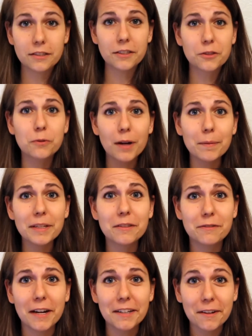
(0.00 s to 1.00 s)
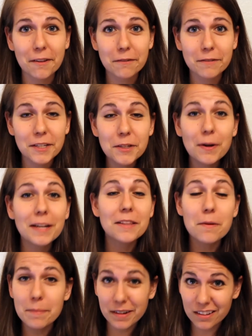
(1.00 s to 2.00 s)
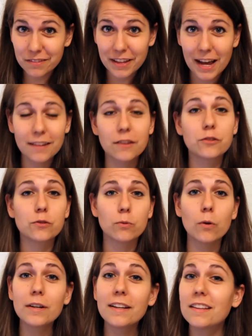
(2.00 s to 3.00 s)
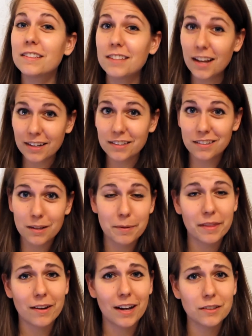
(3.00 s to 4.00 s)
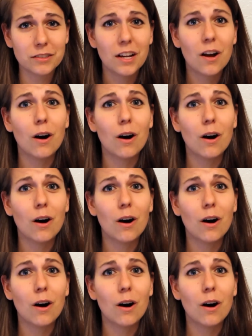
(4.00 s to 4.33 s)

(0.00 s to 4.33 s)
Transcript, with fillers: I started scrambling to find another venue, and in the middle of that, the sorority that said I could sleep at their house